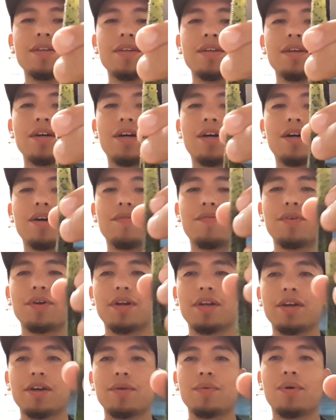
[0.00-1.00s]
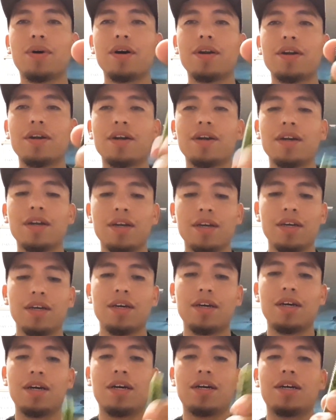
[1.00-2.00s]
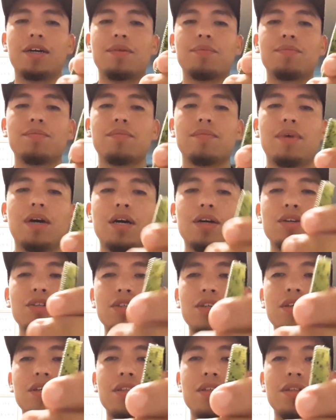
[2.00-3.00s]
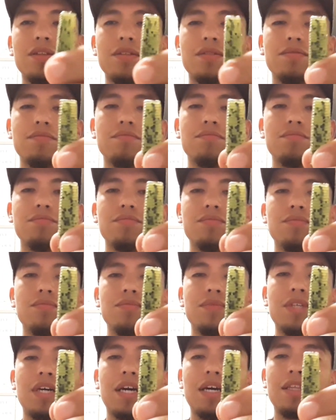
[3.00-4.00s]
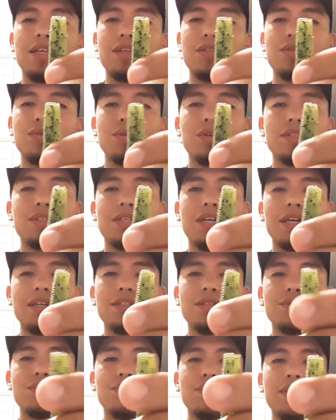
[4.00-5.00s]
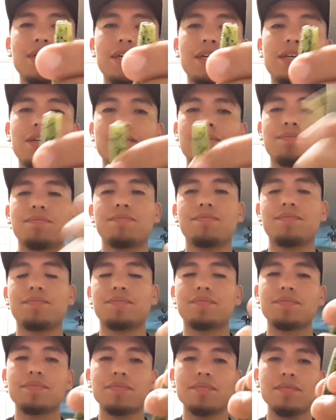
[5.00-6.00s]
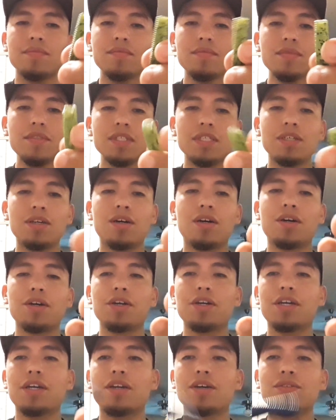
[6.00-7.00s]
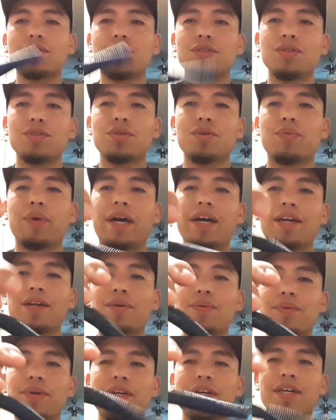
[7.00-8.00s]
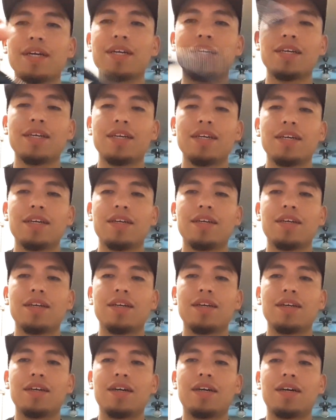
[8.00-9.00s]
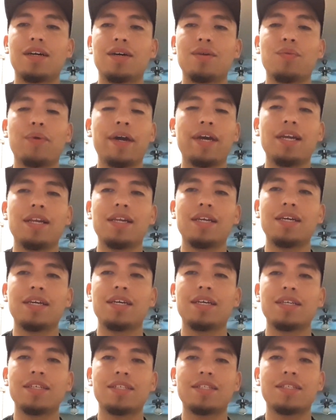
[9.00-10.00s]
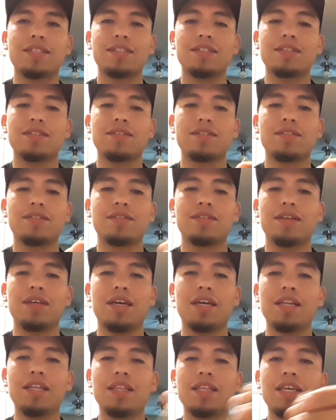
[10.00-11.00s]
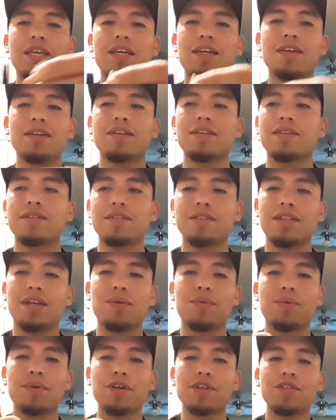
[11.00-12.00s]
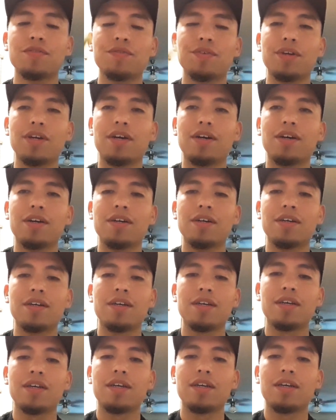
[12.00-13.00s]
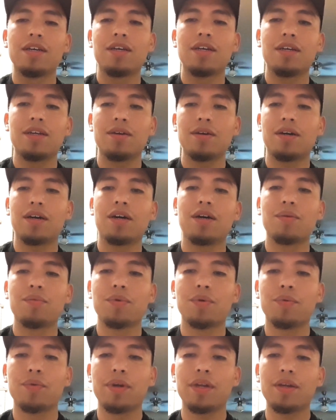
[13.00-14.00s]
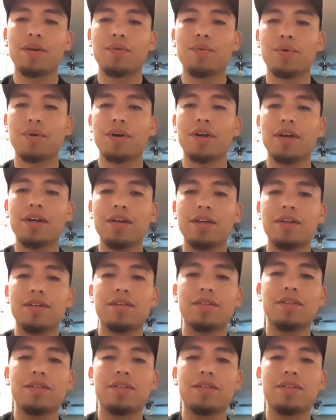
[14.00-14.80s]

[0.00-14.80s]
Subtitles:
for clear water. I usually tie these to a Texas rig, or you can also do a wacky rig, weightless, anything that works for y'all would really work.